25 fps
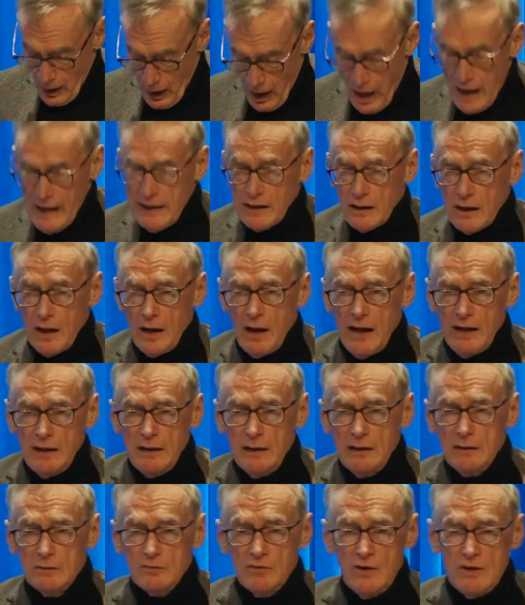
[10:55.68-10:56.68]
I, I
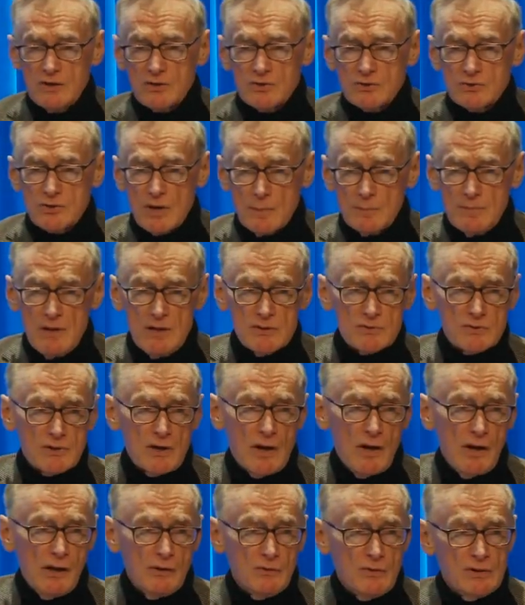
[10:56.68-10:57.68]
addressed, some years
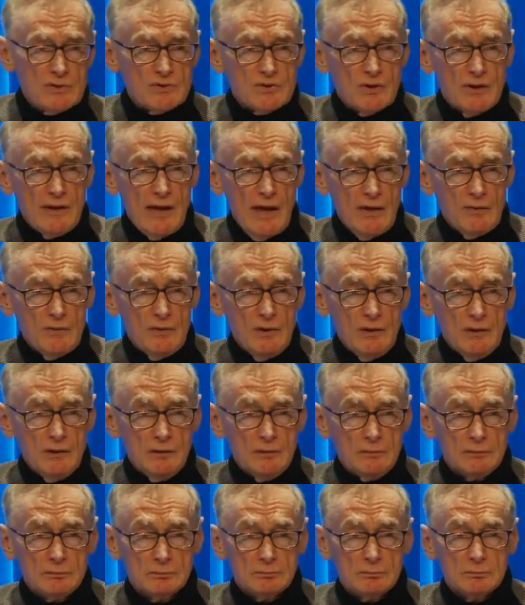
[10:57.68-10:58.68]
ago, I addressed a
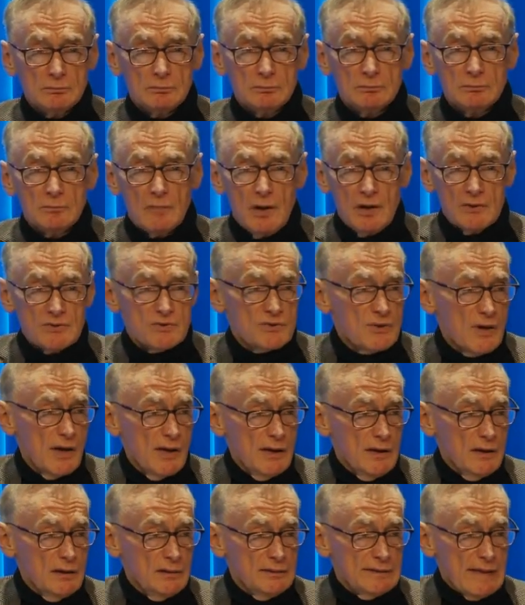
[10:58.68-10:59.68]
gathering, I'd
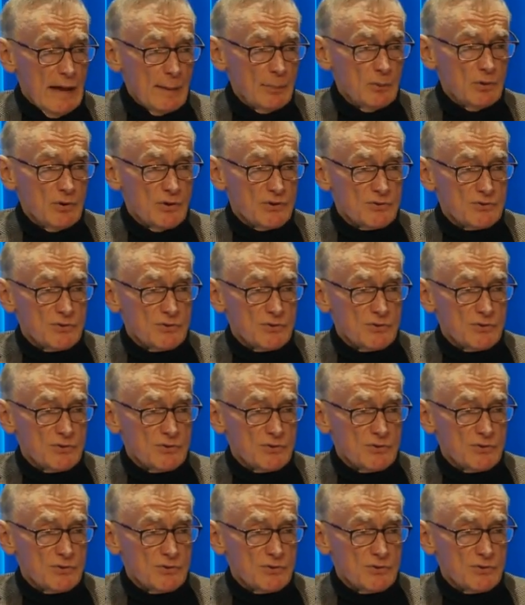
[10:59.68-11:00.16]
say double the